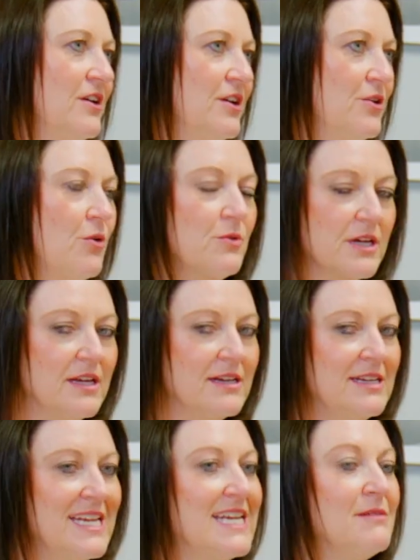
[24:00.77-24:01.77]
You don't
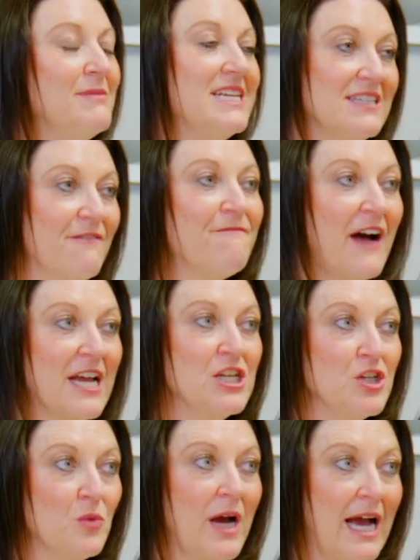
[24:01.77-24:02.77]
need me to
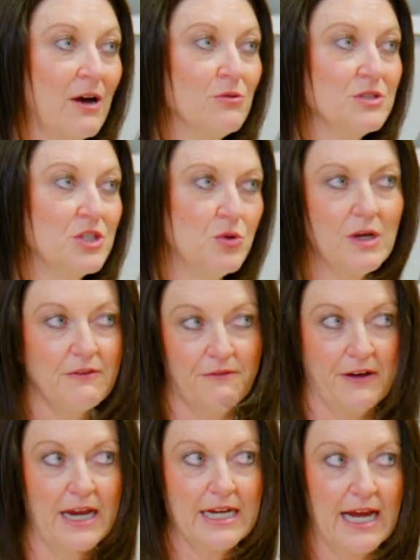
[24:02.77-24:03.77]
find you a house. You can
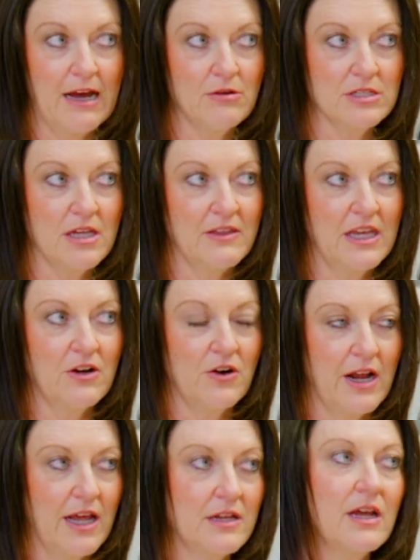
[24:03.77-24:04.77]
find a house on the
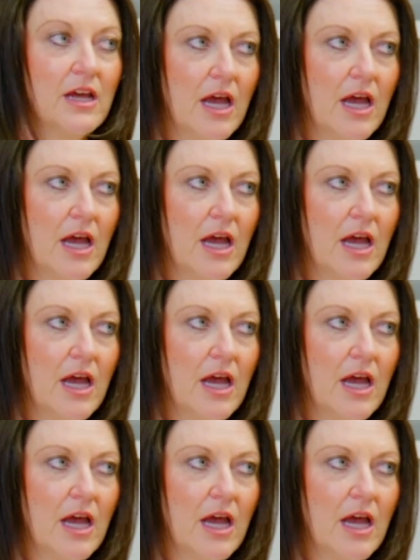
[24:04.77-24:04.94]
internet.